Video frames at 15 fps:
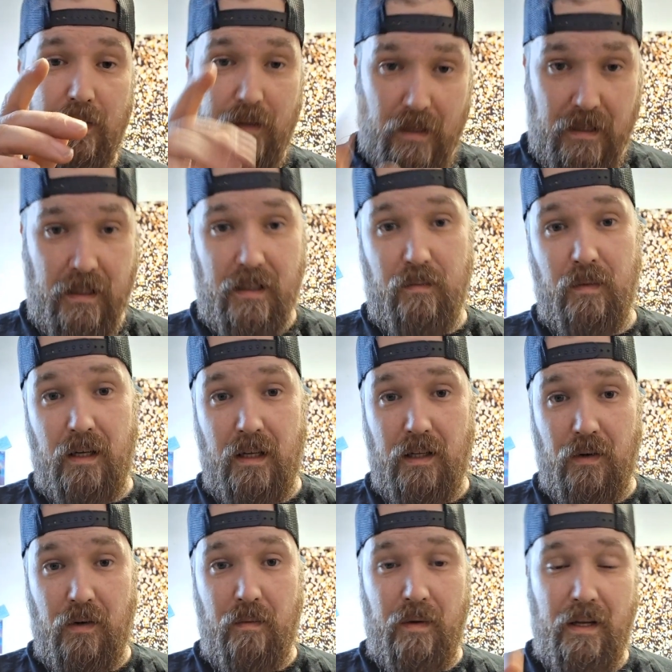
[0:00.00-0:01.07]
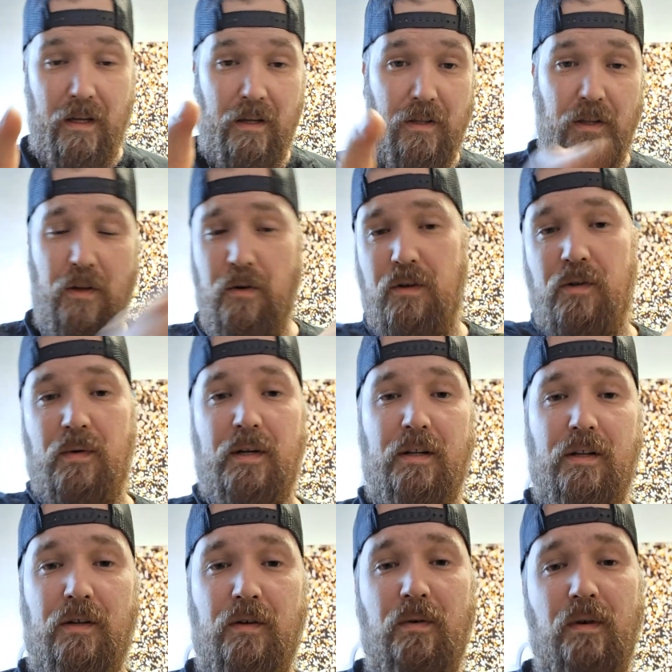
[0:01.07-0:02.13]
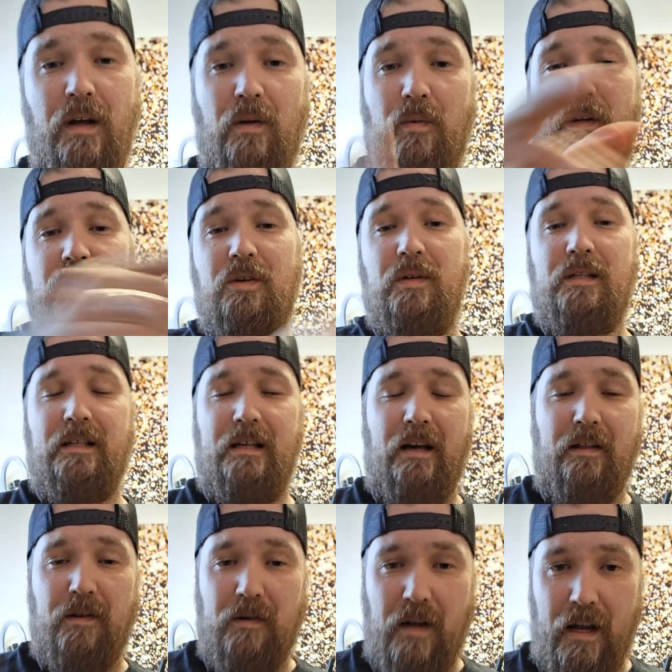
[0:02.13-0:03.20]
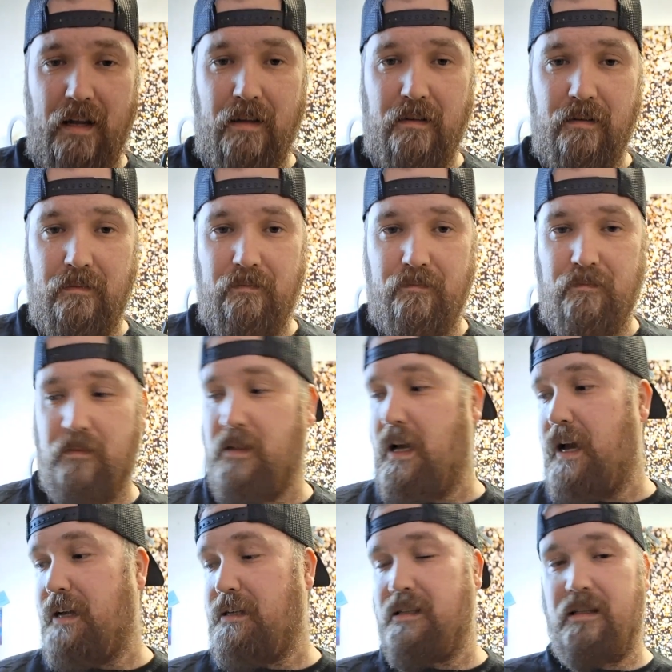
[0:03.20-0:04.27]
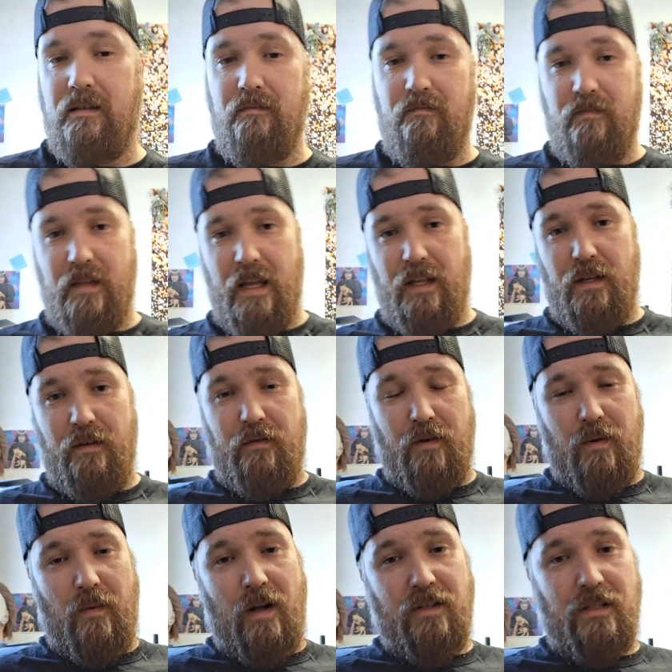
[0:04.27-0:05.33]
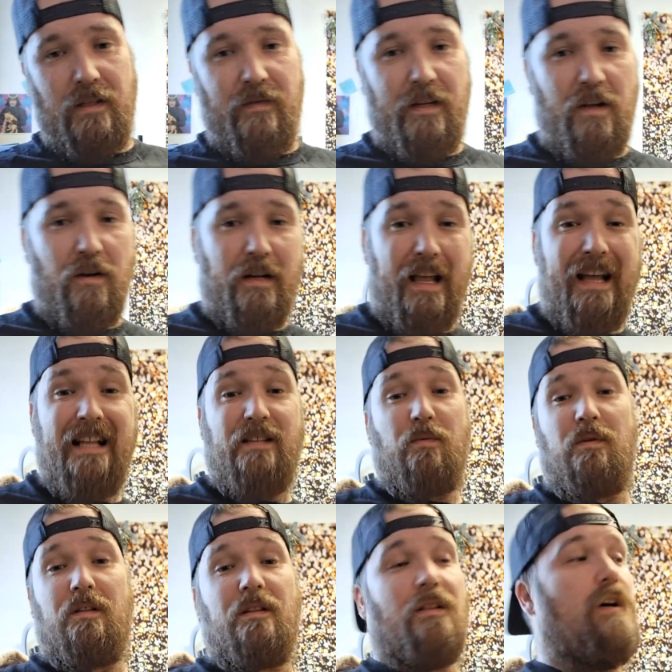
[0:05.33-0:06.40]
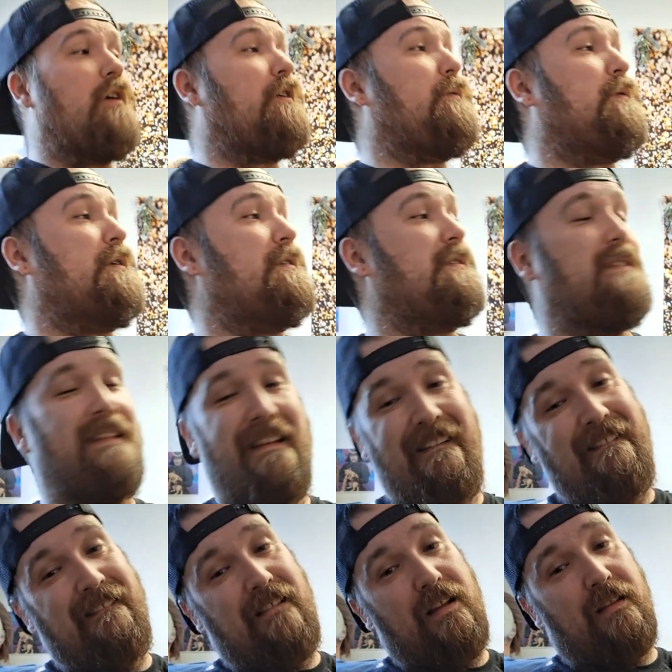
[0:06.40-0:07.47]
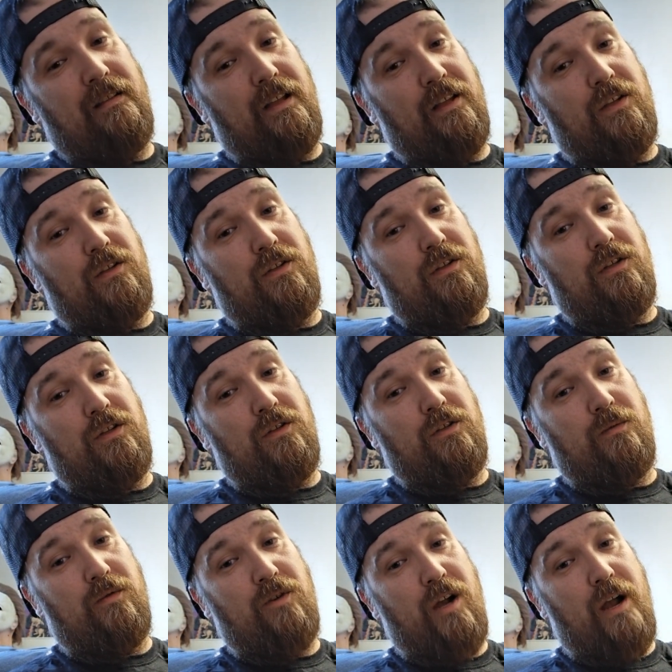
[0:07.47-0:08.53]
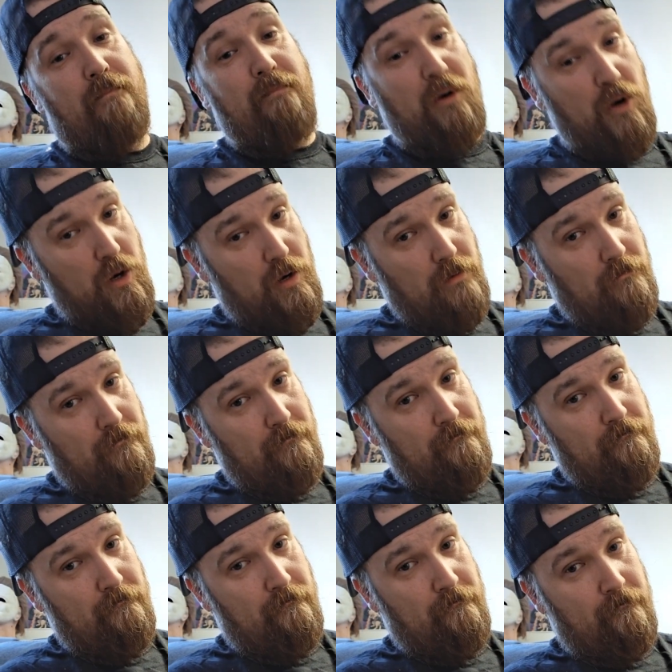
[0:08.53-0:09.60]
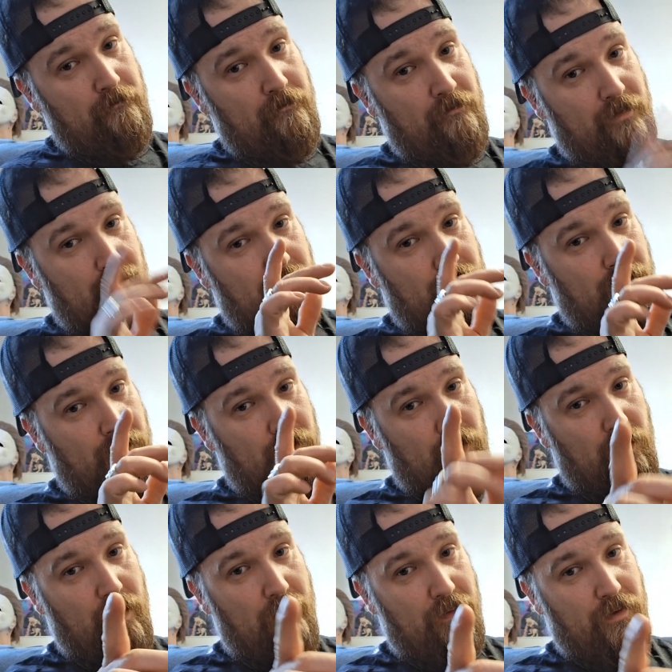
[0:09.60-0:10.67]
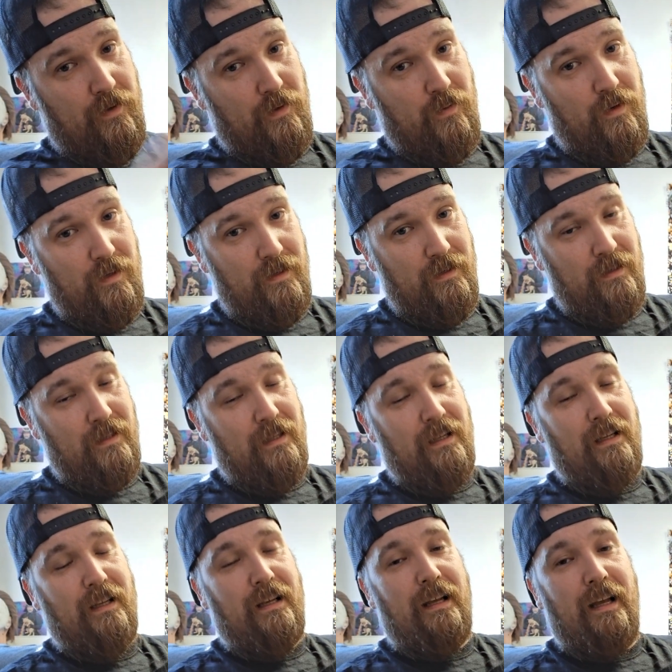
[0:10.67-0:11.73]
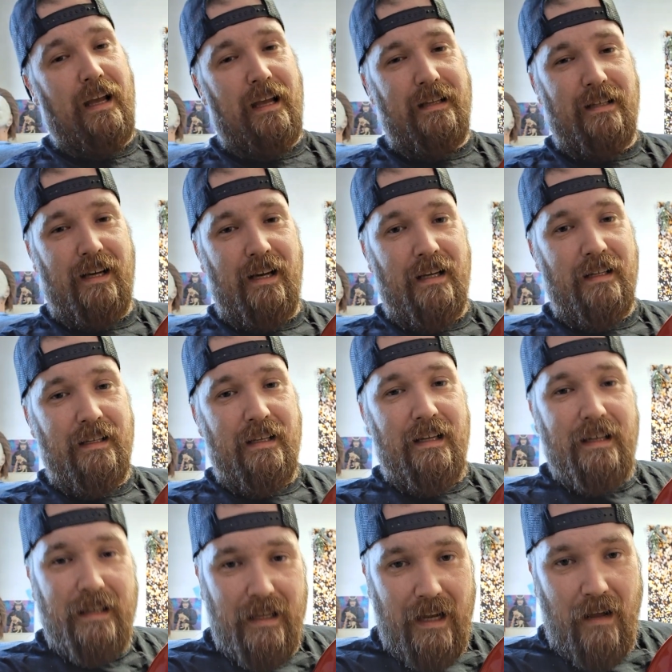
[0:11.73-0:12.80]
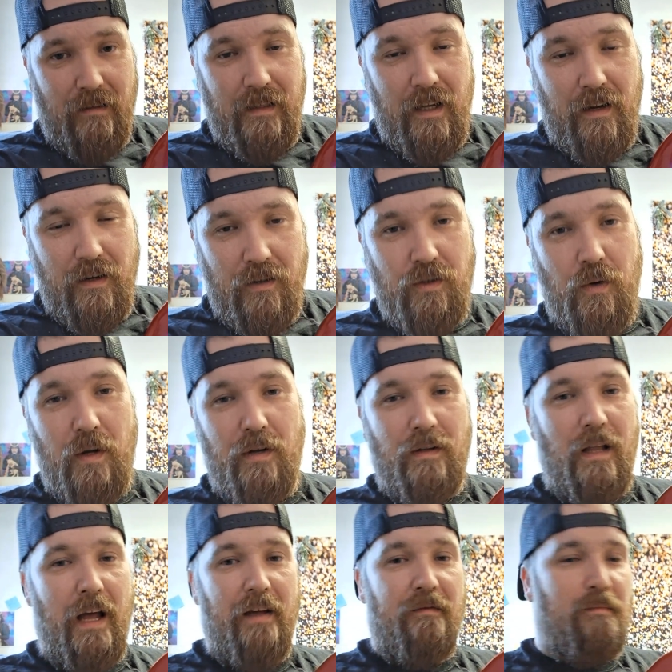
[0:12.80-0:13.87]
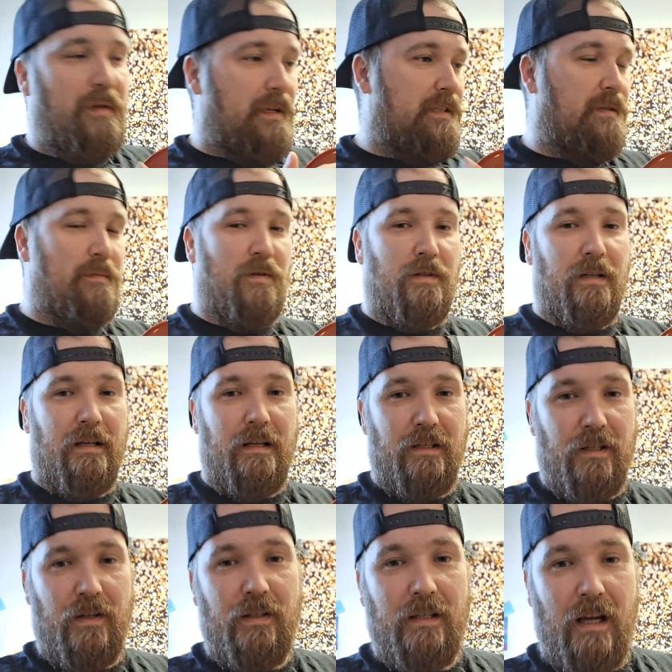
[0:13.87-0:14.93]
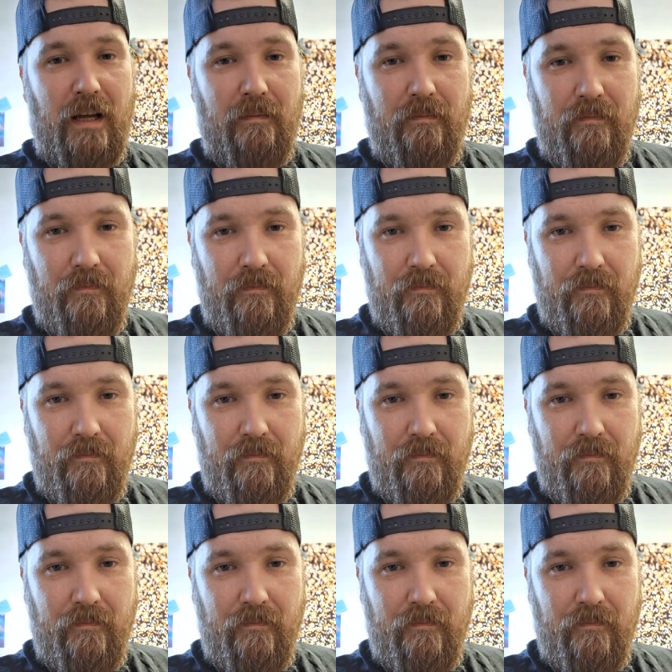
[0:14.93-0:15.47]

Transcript: This is me doing me, you doing you, and we do it together, right? Guys, thank you for watching the video today. It's one of the longer ones. Thank you to the new subscriber. You have a good one. And get out there and enjoy your life. Play some music. It's a good time.